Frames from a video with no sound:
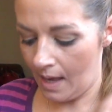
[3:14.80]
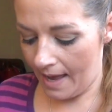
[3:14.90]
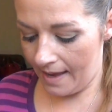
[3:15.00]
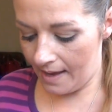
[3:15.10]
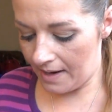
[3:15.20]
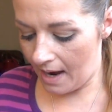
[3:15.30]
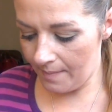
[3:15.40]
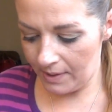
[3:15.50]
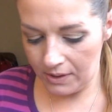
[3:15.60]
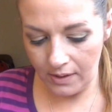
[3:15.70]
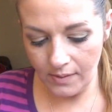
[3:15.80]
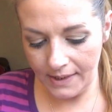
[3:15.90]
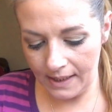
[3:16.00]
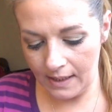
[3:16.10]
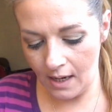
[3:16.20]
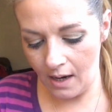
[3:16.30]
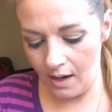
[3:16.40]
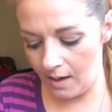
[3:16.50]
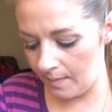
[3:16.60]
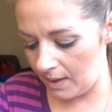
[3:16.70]
And I've been using
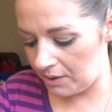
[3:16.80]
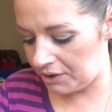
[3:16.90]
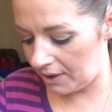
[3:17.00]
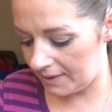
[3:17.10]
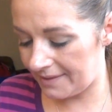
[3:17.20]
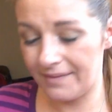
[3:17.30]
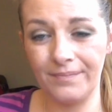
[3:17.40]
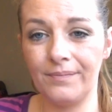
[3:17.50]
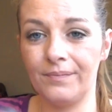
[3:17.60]
um, just